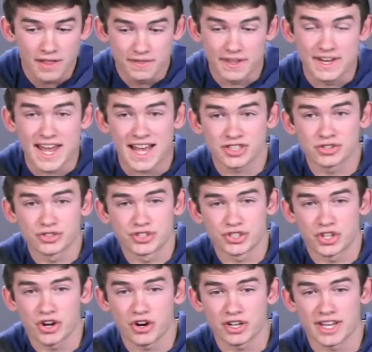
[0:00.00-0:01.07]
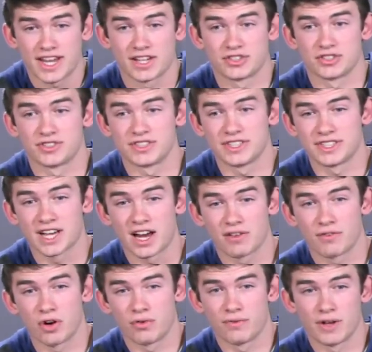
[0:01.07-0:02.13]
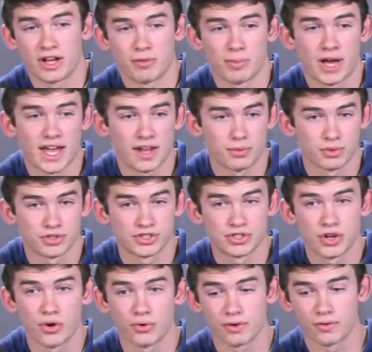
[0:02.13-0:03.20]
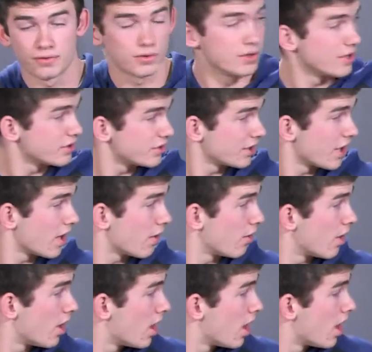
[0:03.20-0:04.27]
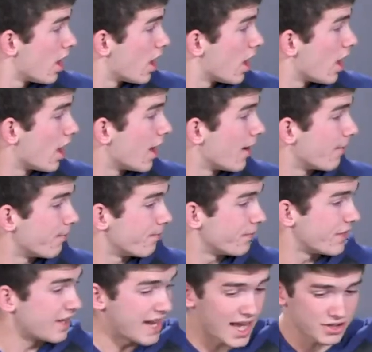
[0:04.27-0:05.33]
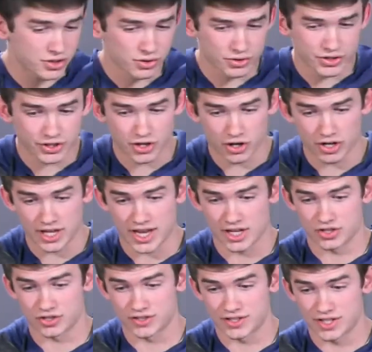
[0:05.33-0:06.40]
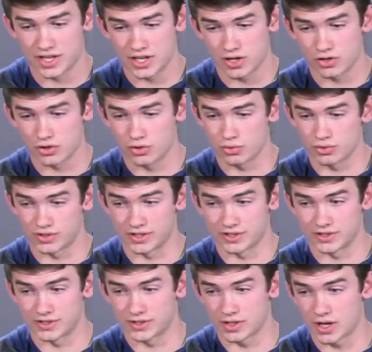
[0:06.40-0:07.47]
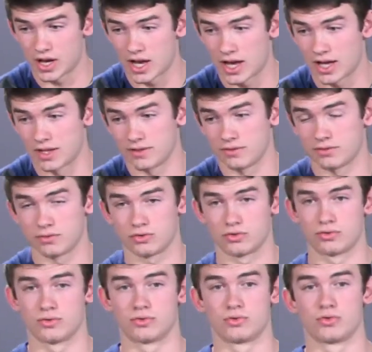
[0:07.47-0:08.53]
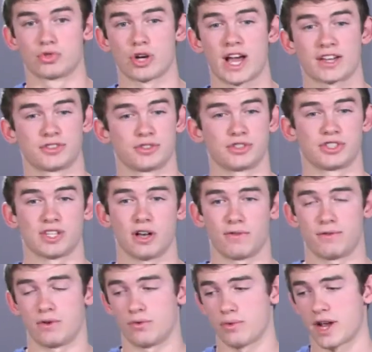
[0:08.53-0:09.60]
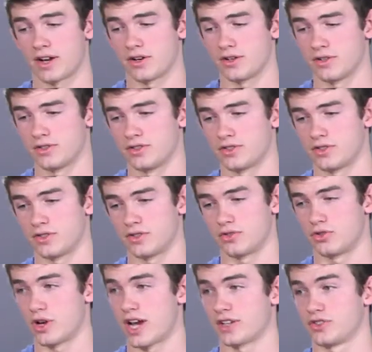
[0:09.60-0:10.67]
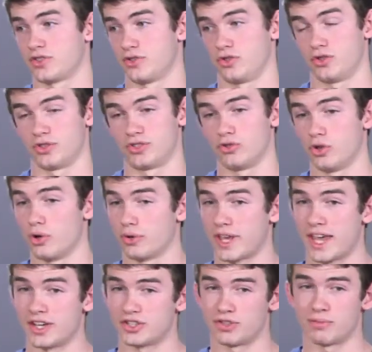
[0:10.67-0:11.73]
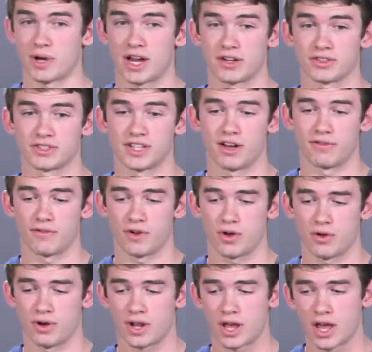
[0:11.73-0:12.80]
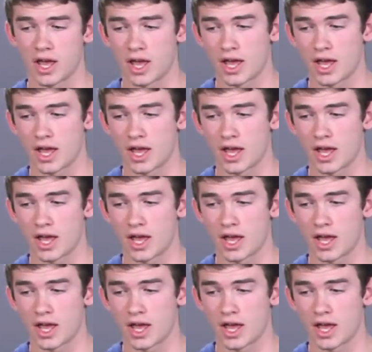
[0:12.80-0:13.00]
the National Security Agency, kind of unveiled by Edward Snowden a few years ago. The National Security Agency uses tracks your cell phone records, tracks your location by your cell phone,